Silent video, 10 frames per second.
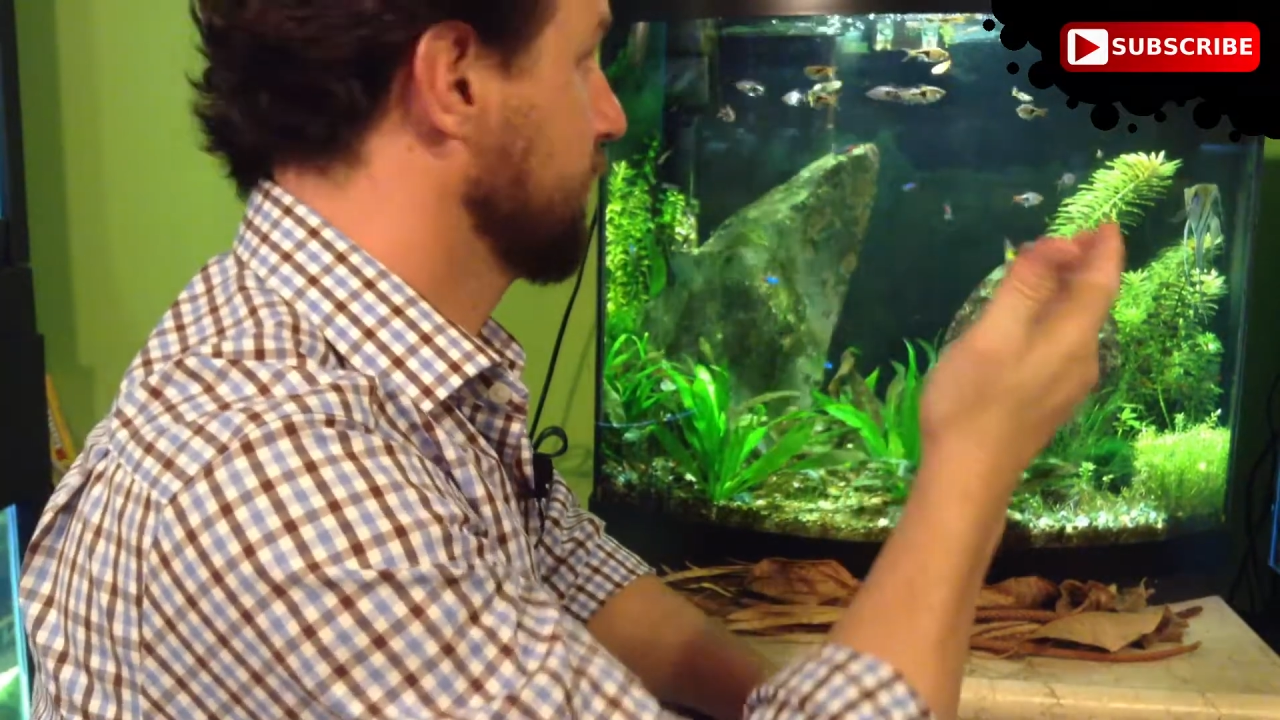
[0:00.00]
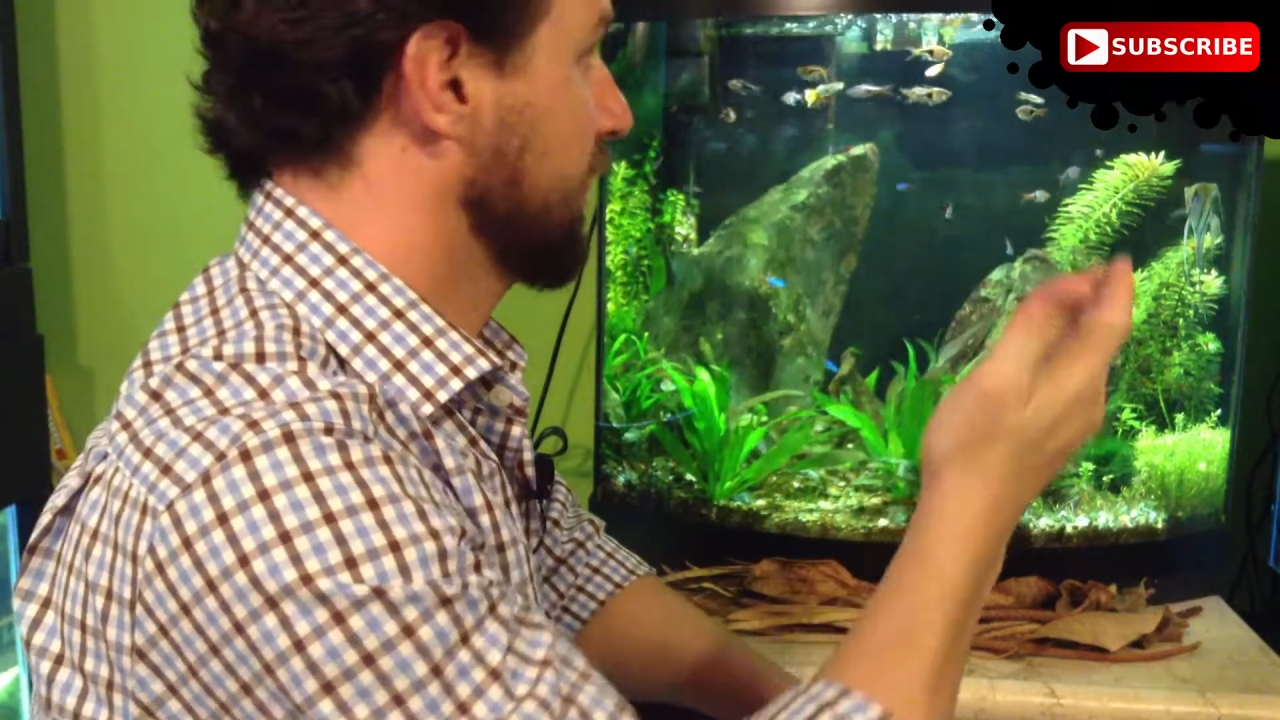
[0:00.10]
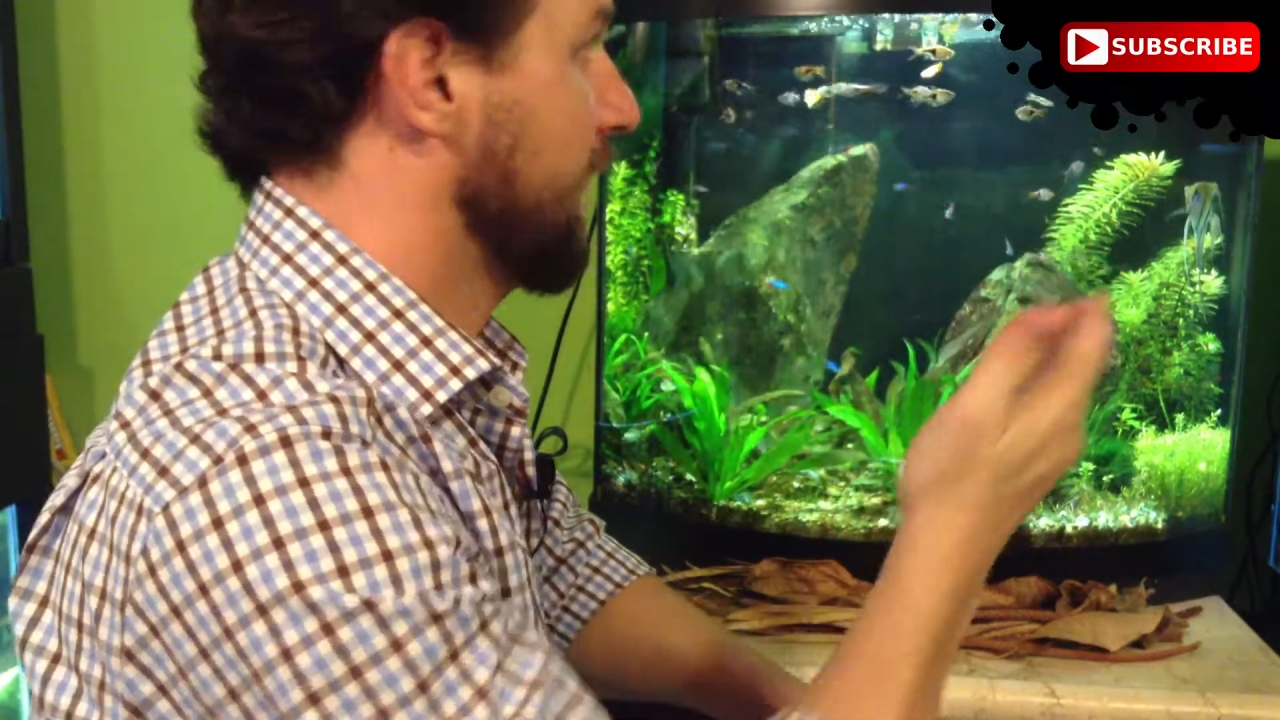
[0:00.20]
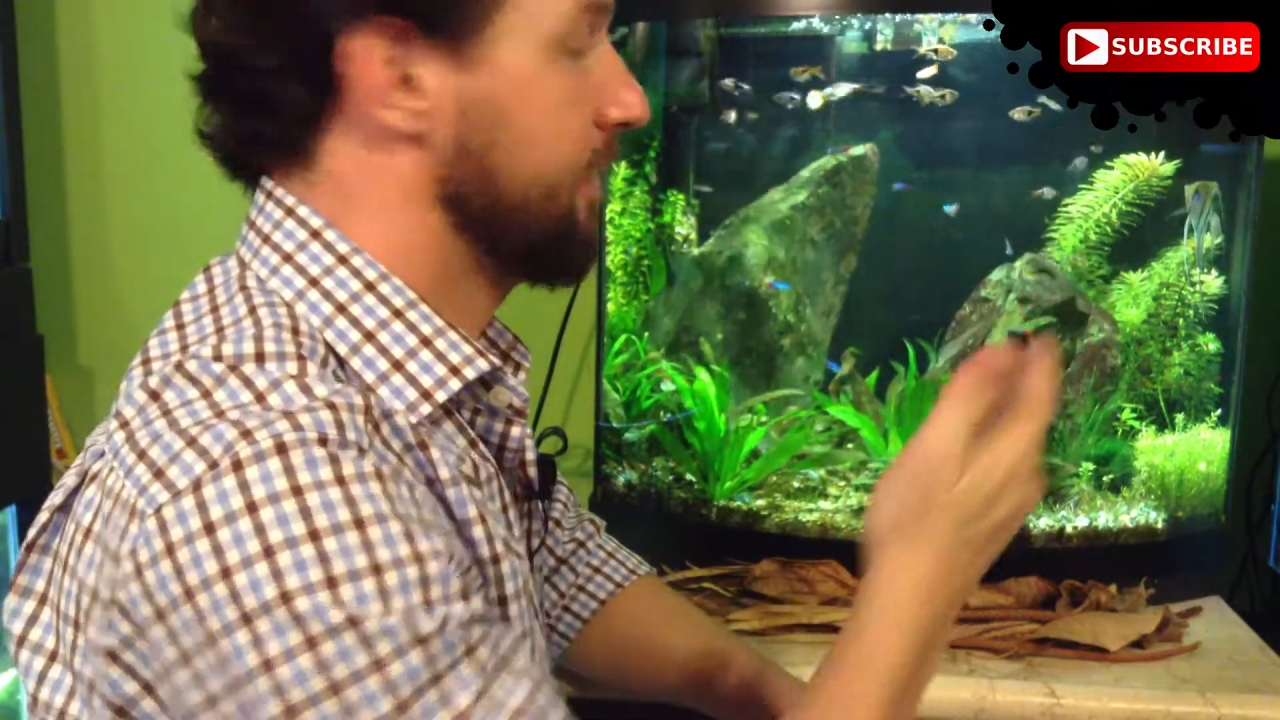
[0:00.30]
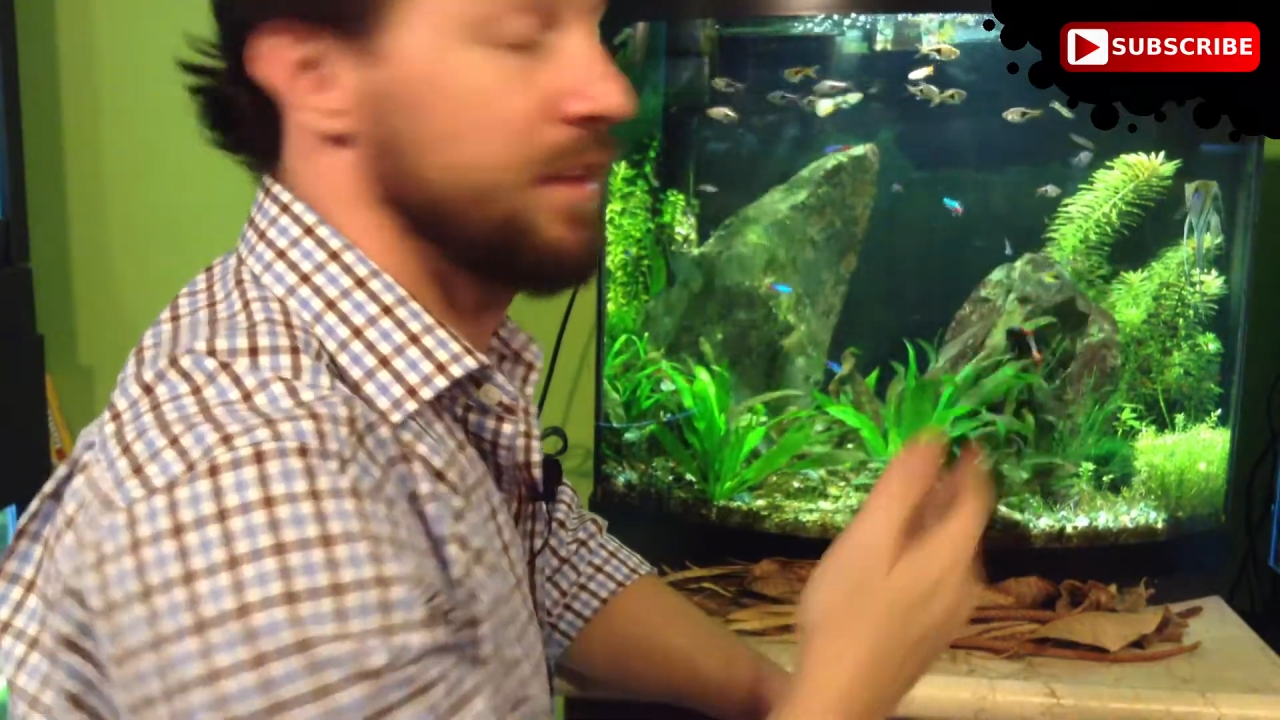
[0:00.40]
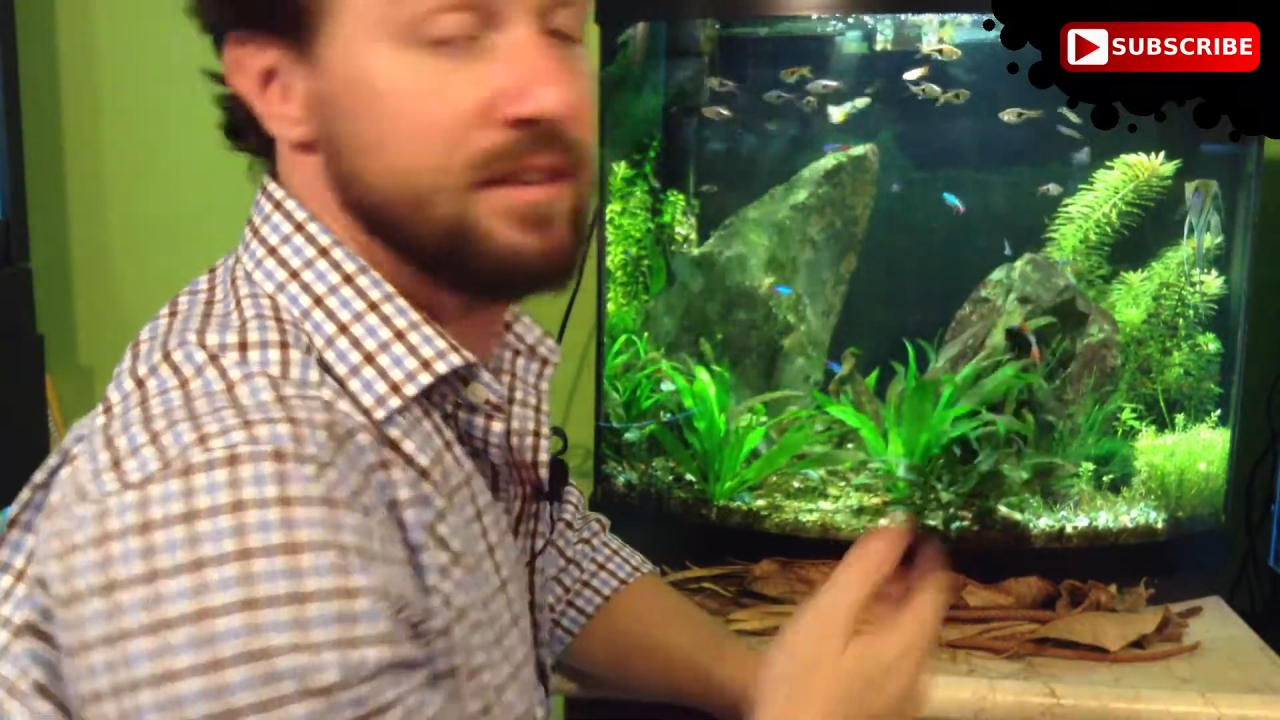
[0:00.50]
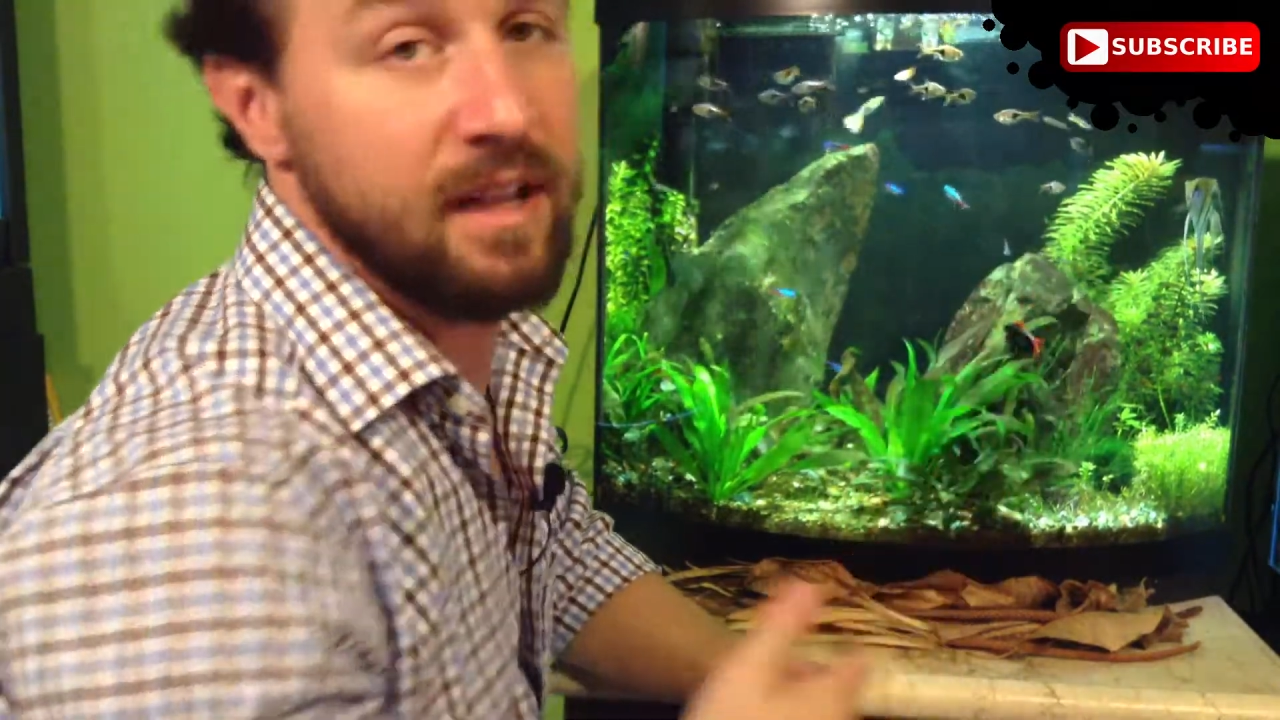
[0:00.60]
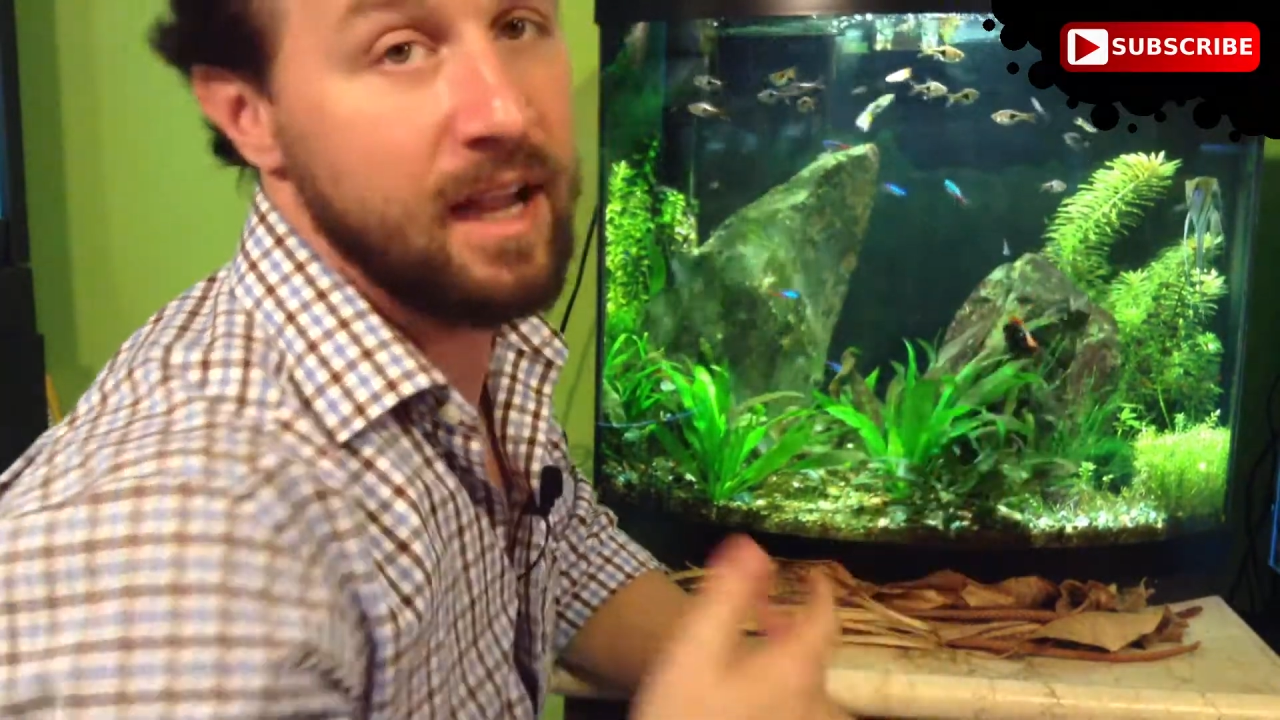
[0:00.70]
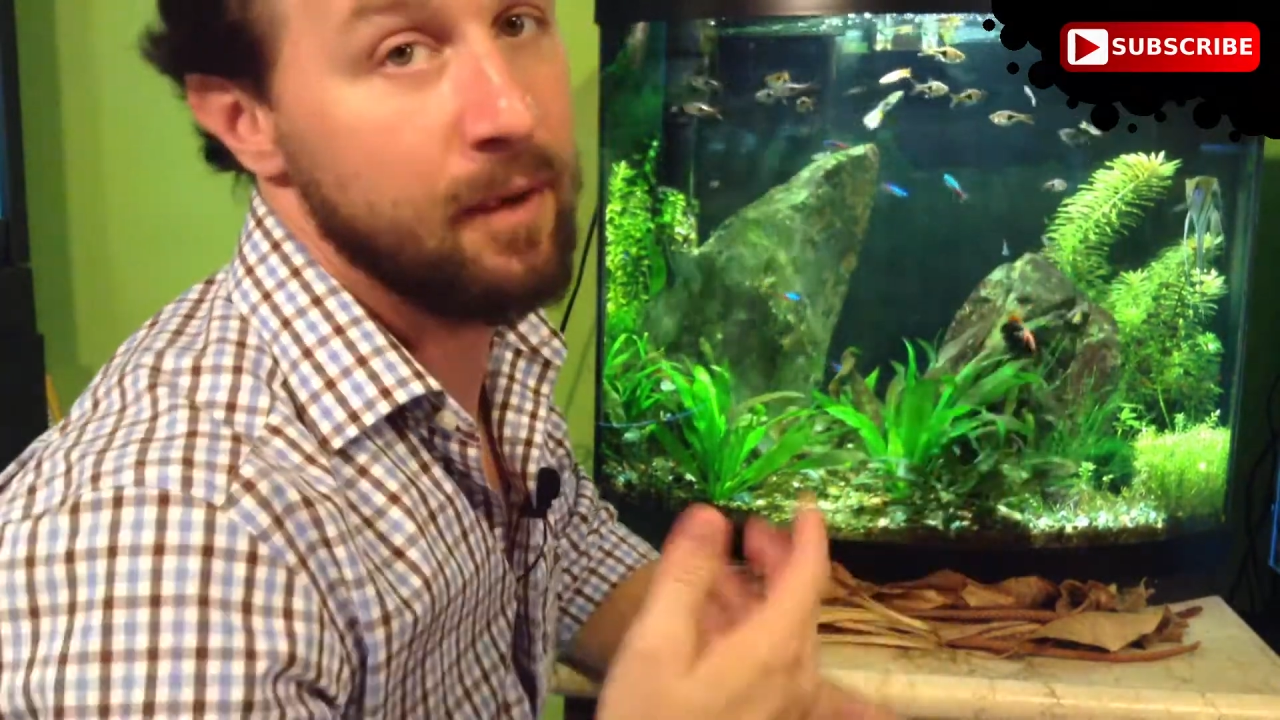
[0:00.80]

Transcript: things like I